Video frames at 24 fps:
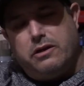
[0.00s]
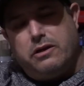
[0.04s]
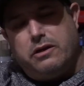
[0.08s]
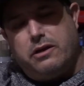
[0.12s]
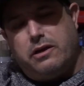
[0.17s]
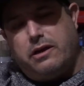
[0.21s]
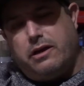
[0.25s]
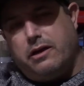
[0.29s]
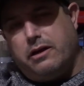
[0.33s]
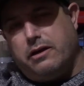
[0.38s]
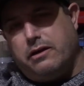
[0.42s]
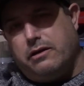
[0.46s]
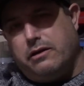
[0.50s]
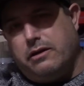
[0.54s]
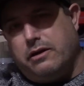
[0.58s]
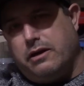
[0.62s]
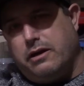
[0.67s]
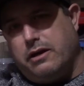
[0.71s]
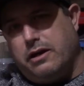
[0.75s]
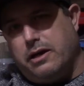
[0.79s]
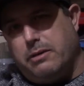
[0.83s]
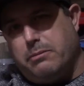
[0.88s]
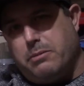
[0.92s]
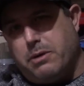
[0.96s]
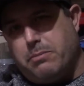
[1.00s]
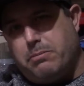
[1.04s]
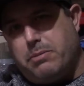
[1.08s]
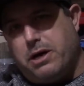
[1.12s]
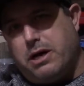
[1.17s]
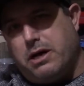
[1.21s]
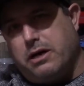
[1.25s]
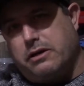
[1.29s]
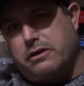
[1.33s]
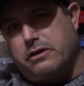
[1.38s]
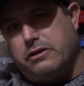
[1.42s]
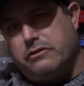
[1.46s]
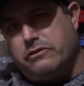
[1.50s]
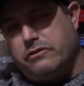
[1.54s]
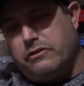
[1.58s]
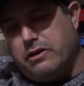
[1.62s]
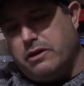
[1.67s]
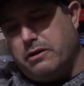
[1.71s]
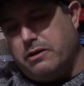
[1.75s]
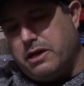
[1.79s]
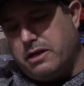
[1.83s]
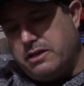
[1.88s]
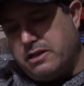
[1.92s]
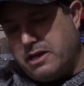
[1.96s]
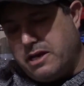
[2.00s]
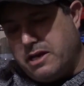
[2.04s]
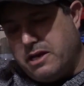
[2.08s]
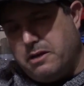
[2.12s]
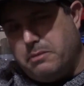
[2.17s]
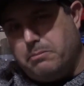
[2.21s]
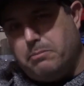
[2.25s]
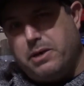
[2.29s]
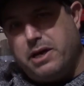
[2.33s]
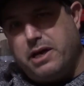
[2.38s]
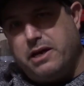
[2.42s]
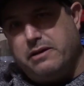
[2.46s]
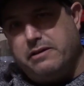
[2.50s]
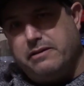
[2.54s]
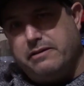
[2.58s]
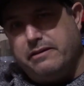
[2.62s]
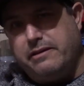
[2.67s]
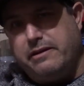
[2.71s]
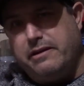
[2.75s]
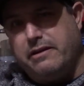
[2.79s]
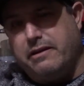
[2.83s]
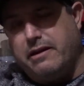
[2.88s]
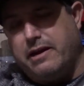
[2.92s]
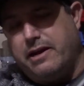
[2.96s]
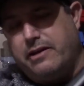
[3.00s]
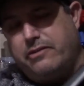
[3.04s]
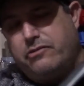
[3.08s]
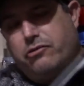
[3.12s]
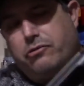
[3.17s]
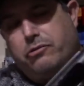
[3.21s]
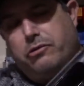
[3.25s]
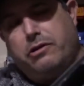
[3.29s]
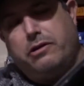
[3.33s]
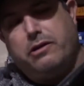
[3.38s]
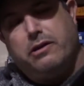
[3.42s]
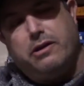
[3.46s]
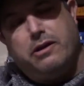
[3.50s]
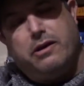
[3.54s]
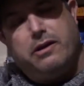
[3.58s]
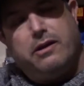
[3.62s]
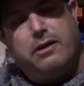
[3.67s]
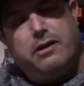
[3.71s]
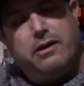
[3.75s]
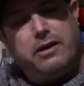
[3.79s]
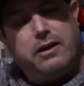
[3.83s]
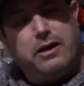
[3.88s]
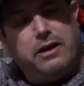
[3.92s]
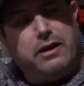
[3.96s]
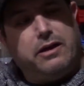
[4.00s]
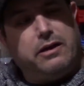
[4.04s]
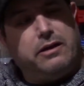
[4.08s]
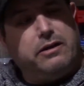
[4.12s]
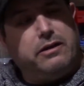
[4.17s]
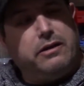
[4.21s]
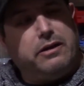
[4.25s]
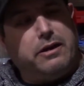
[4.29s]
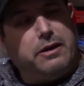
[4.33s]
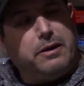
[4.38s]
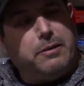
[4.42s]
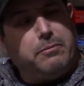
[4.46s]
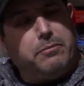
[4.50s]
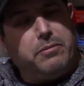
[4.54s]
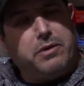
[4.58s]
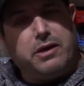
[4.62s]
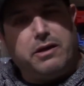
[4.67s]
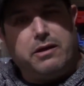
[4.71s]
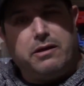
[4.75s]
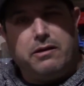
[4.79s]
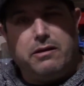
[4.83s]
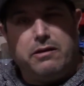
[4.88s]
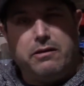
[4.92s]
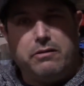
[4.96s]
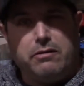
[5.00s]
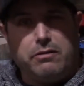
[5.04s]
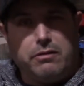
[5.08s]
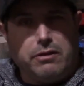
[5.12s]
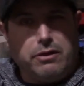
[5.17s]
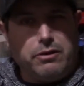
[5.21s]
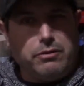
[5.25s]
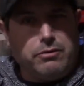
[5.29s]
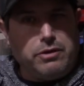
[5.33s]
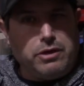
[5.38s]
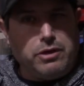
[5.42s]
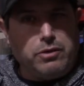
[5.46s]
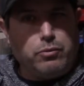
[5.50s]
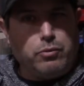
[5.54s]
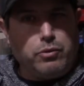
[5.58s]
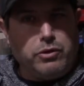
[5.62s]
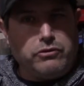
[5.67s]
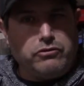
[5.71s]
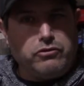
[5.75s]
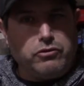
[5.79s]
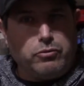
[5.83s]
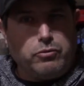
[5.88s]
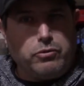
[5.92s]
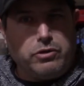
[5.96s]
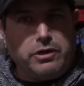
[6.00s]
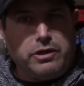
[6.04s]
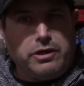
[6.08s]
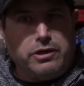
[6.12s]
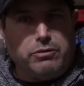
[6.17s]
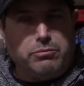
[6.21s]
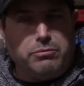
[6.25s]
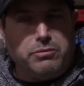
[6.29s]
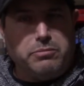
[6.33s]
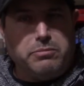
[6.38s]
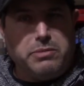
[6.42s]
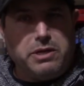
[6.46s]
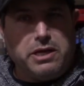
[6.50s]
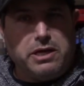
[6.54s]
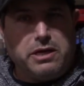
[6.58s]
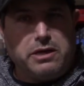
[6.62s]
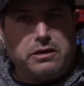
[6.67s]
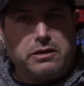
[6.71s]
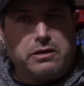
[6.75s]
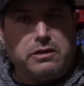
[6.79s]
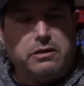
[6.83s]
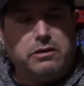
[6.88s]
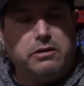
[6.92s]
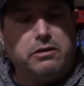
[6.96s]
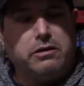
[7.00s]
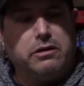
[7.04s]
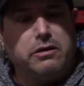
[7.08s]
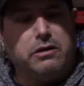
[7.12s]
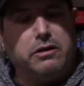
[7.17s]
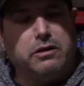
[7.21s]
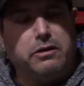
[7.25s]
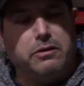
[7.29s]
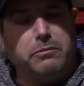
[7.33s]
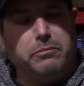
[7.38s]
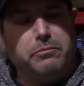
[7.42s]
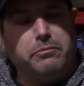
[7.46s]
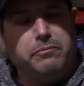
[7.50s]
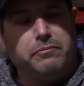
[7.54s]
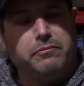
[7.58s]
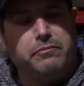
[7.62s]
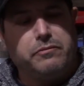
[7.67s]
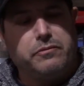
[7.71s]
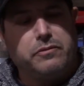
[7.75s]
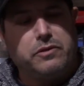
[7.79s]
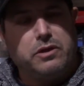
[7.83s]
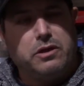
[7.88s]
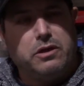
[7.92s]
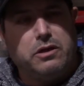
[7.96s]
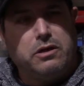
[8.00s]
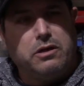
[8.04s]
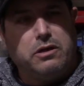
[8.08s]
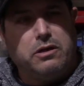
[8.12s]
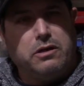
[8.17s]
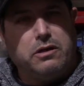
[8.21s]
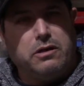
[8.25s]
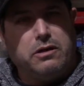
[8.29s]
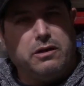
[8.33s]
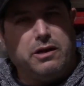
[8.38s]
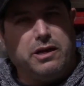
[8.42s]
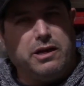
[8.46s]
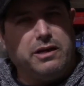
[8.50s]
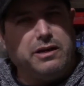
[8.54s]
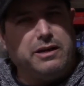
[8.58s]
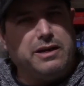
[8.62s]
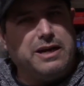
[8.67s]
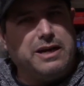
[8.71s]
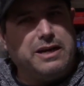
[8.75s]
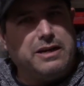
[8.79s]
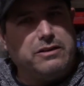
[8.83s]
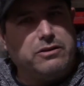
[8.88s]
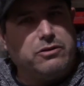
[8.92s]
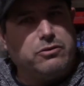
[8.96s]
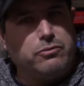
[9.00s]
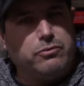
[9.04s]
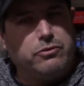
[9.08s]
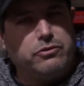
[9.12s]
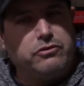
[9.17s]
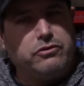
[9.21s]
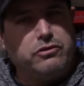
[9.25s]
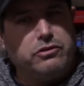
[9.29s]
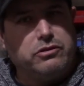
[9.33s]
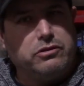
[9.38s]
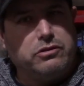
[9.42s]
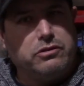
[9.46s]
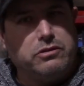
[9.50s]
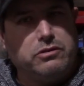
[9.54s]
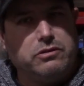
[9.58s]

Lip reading: and my pockets, and I think I had a bandolier actually, and loading wasn't what held me back, and neither was the